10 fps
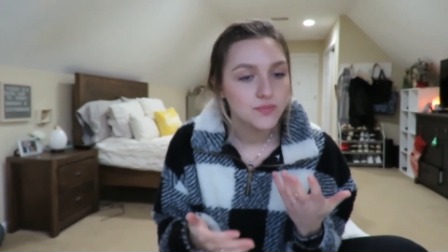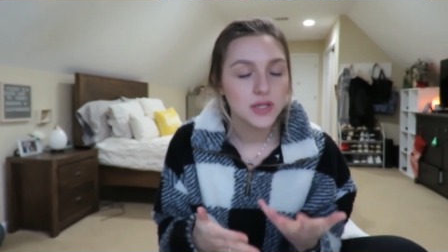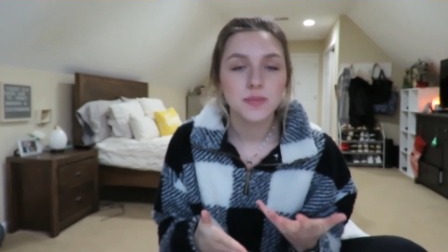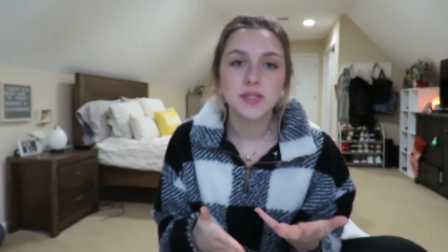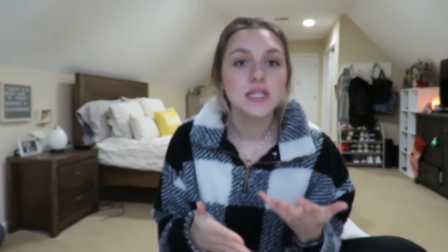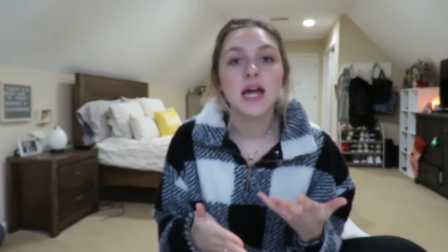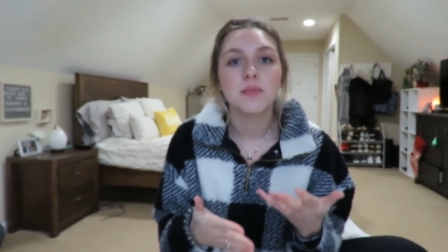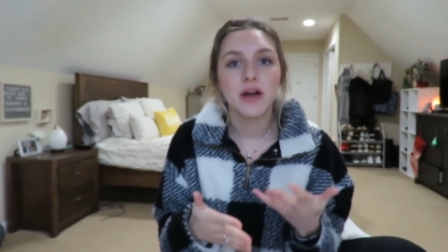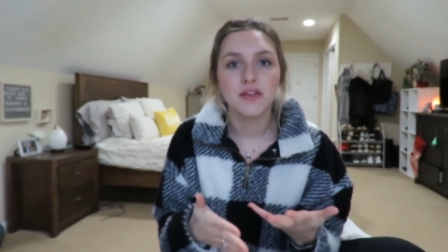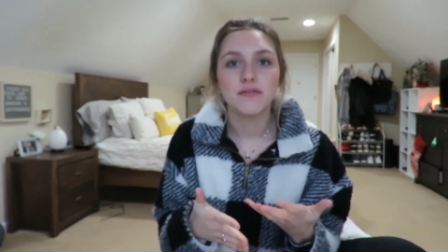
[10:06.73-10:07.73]
be
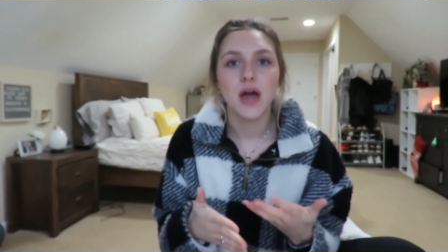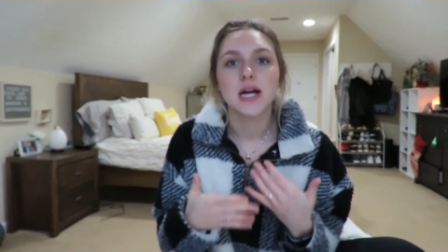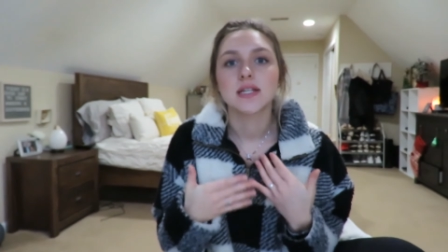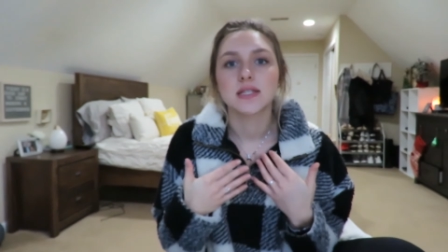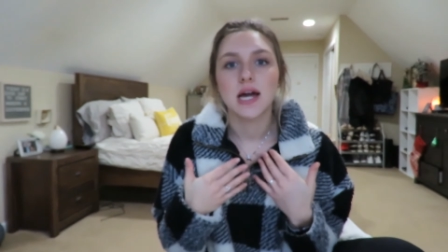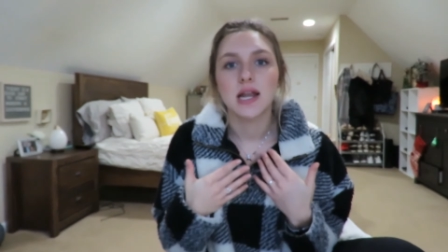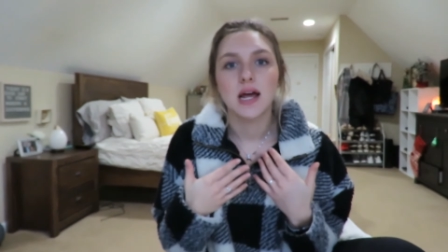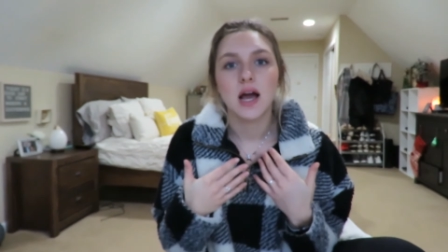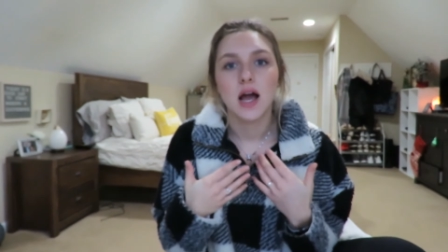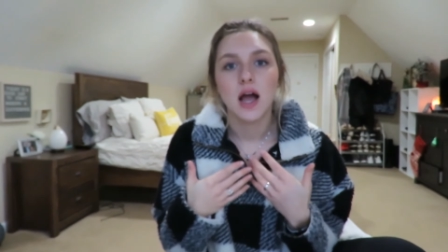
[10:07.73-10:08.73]
upset by the fact that
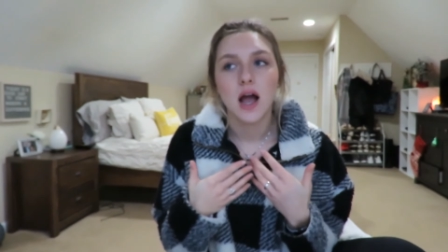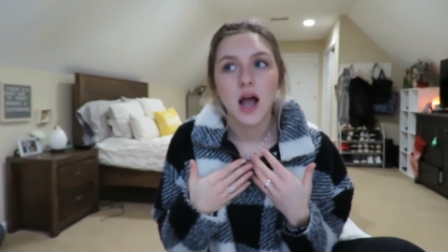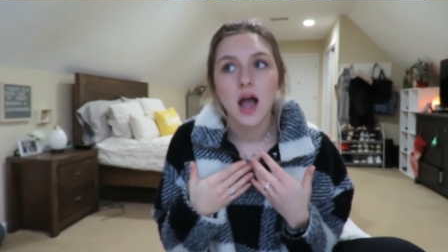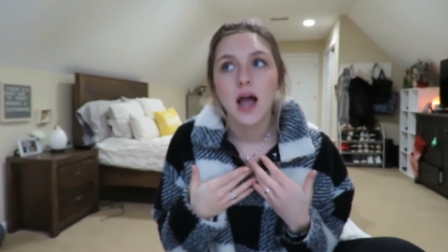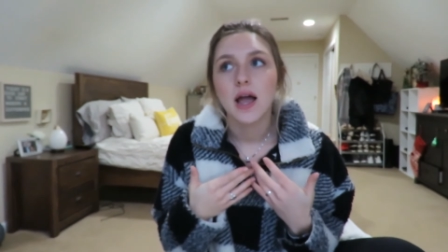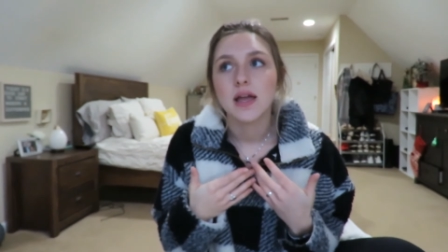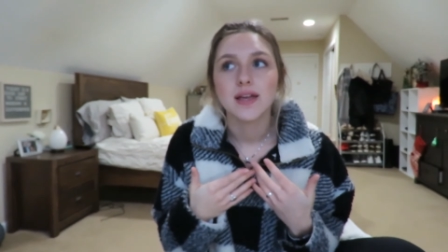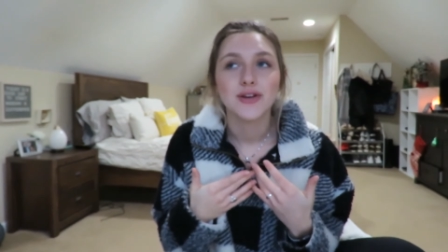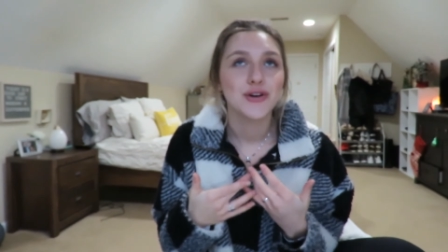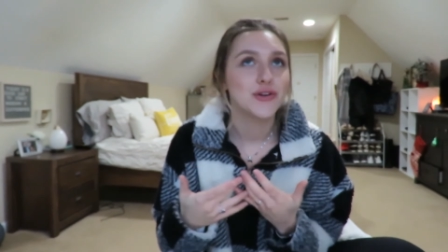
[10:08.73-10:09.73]

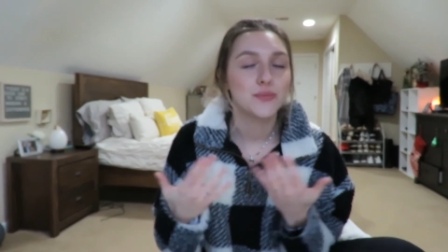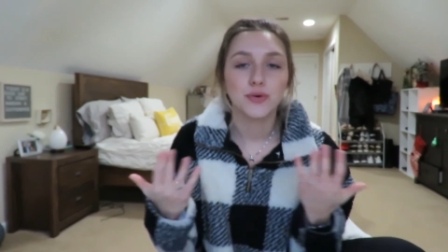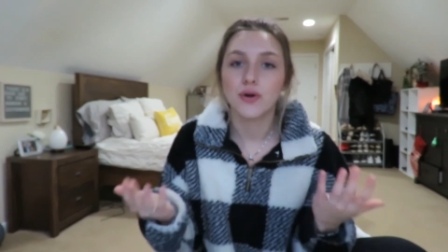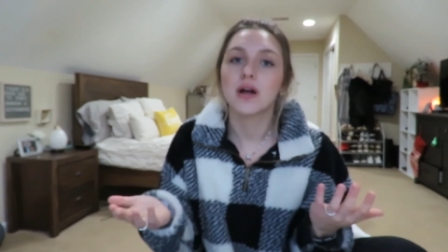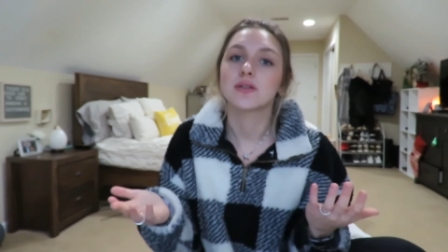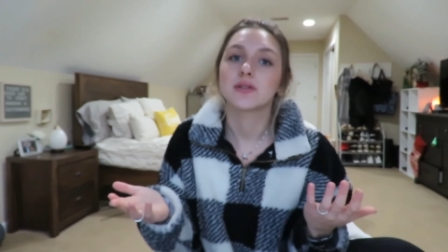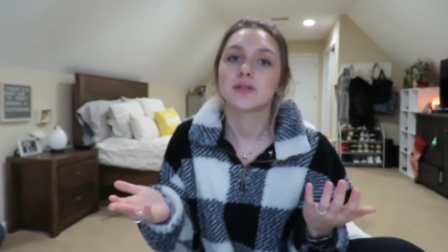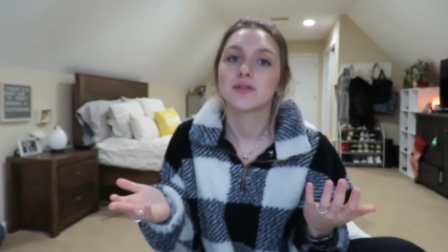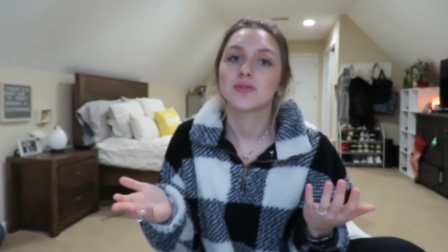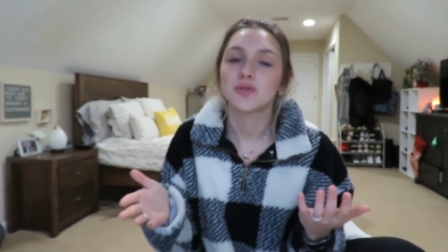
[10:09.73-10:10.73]
I could have
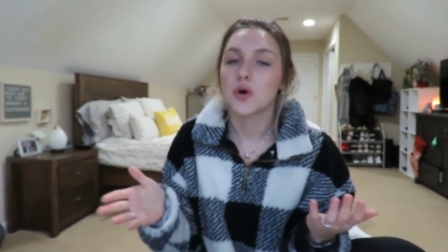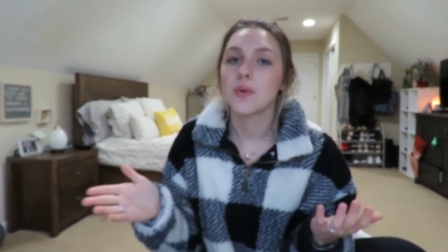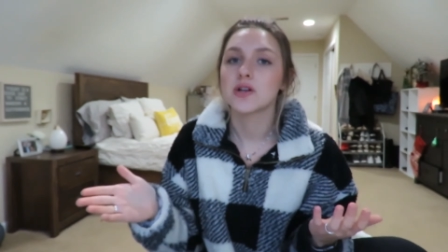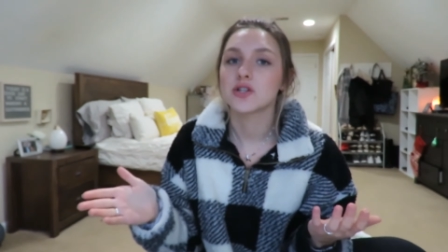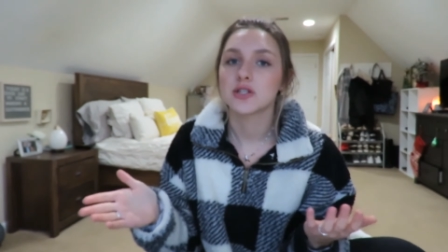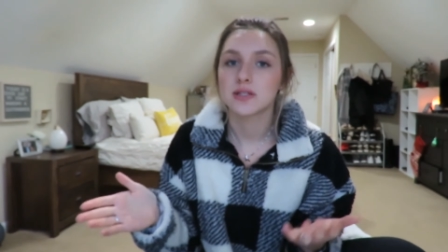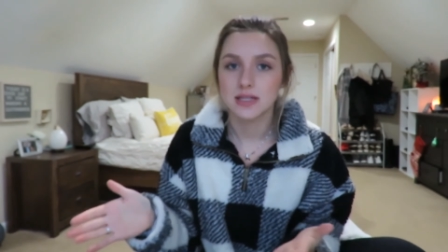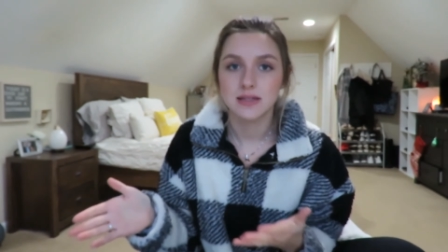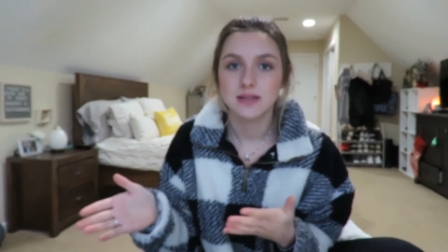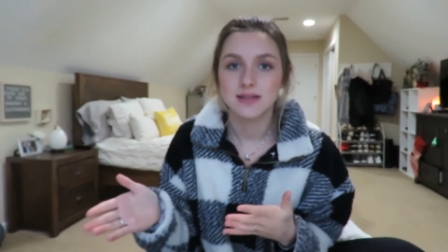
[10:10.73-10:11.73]
progressed so much
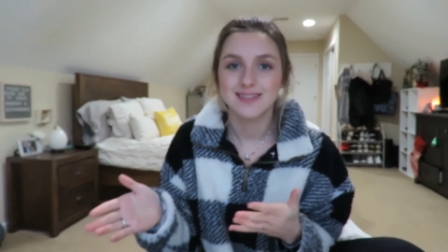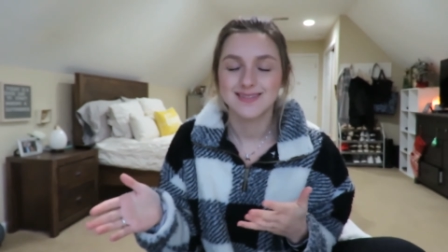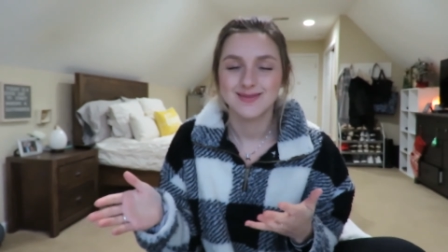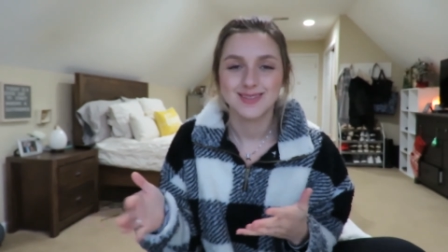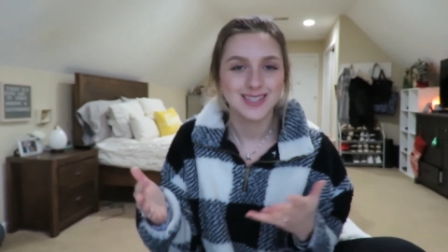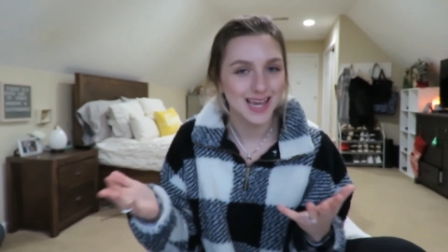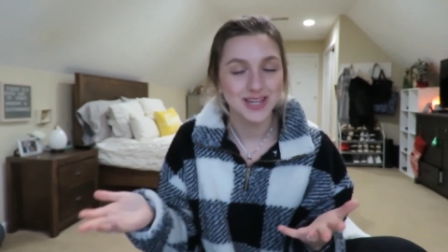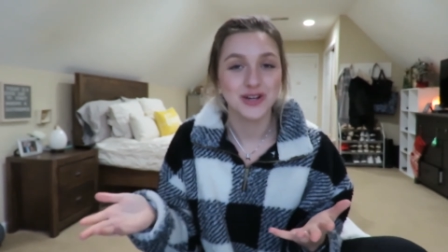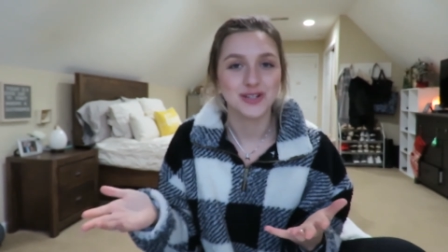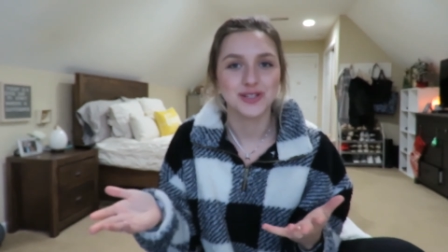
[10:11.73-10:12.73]
since 10
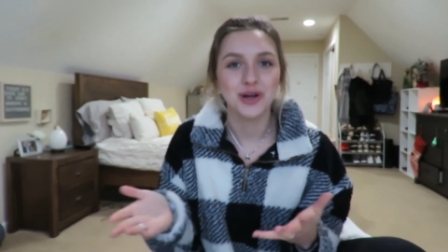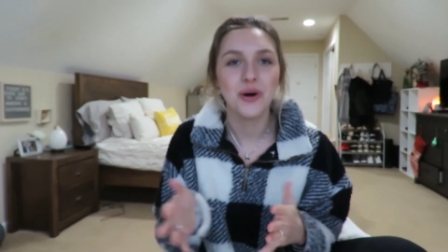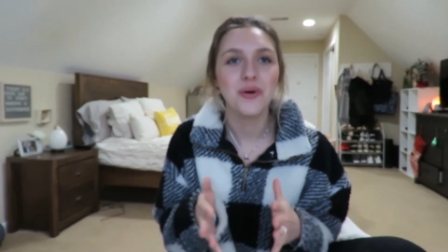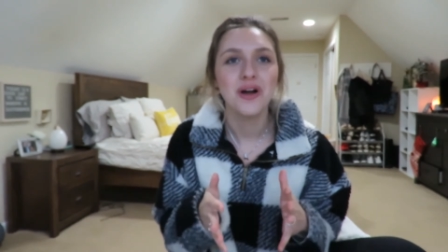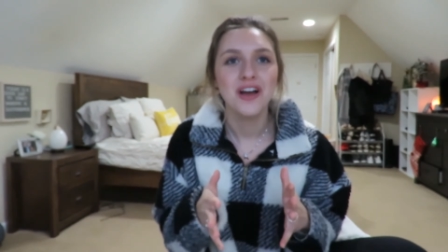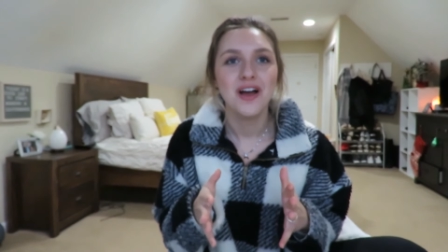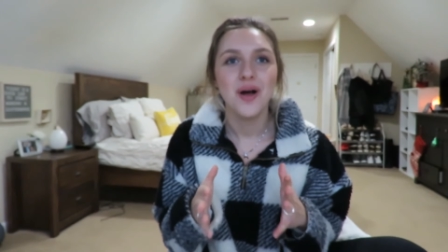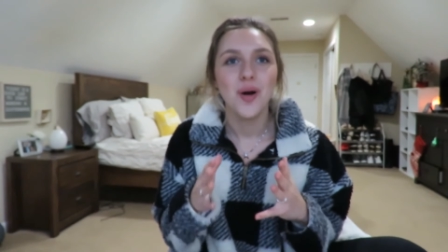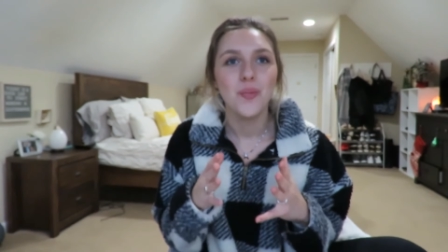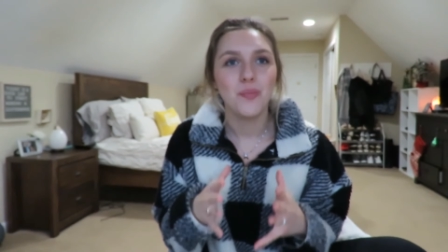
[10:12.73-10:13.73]
years ago,
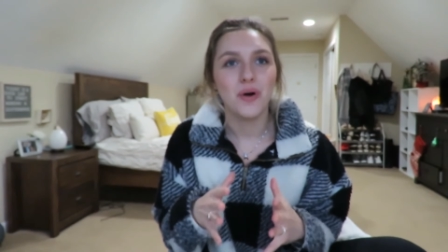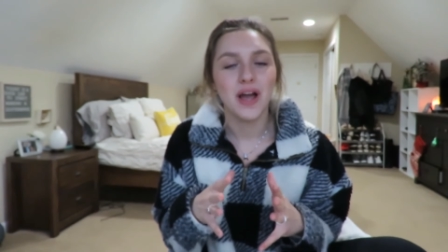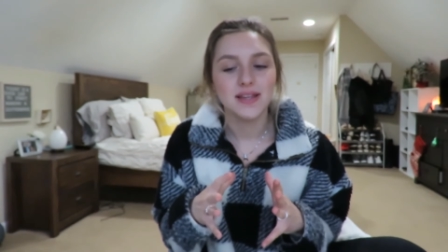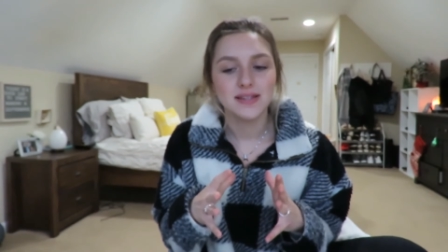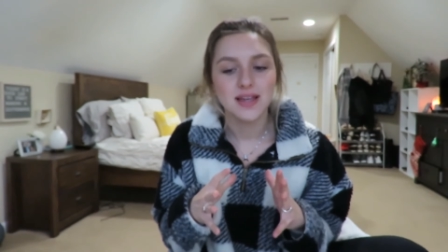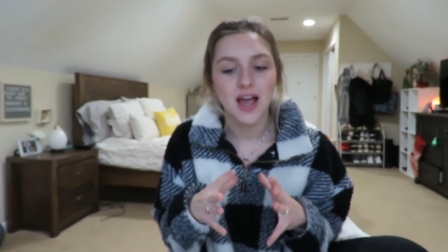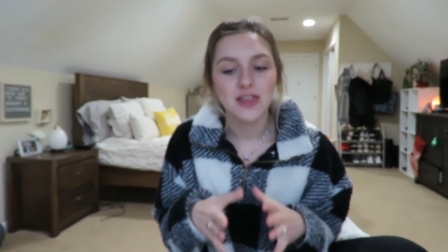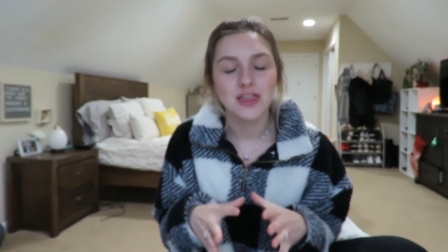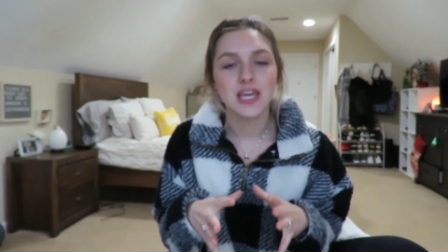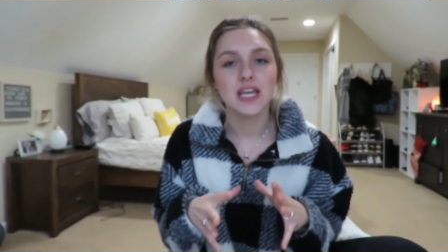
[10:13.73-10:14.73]
but I
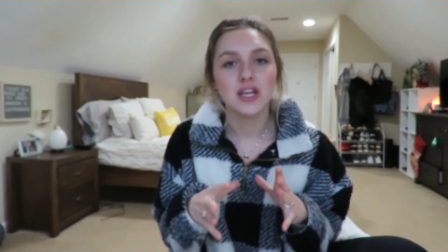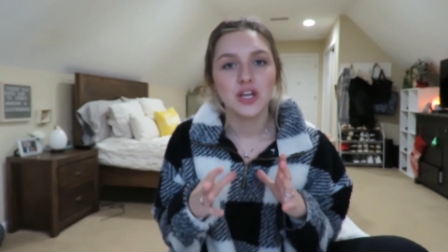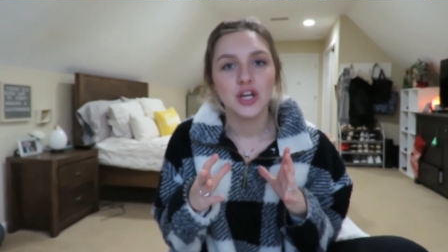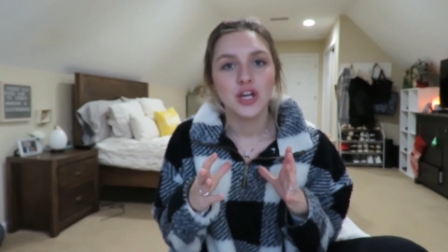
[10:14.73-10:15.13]
think